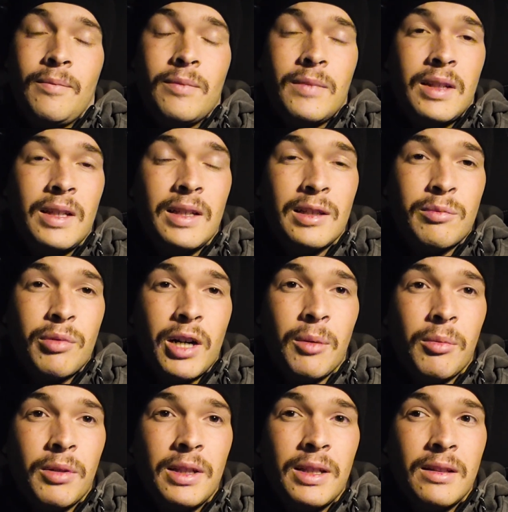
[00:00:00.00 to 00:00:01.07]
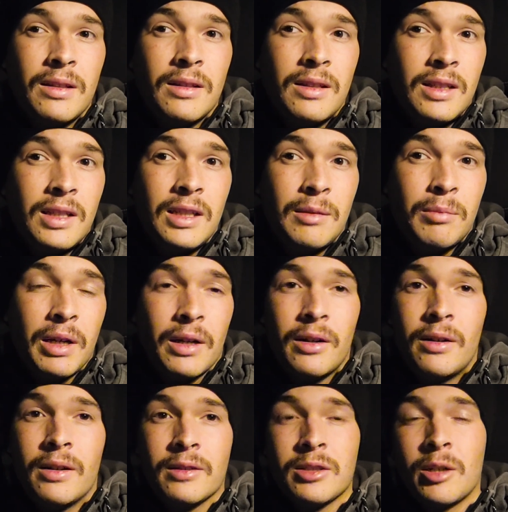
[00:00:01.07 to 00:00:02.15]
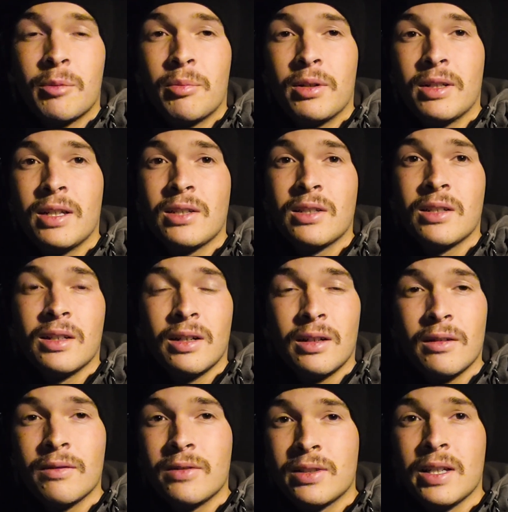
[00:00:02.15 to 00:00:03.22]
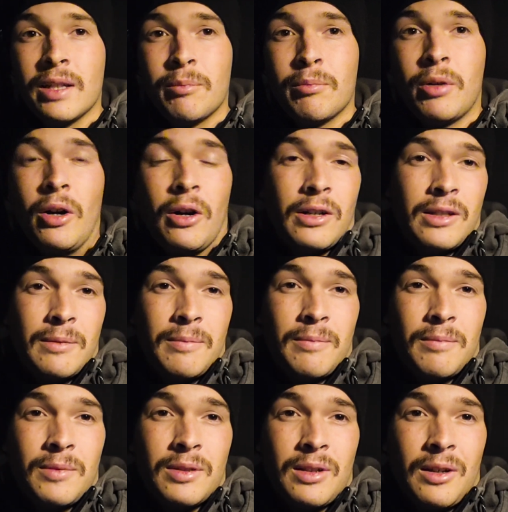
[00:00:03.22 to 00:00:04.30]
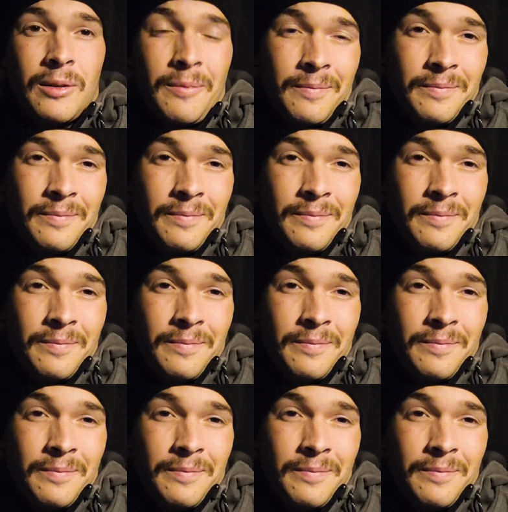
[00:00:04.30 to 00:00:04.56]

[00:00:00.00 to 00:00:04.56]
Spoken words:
he's probably the better interpretation of said part. So,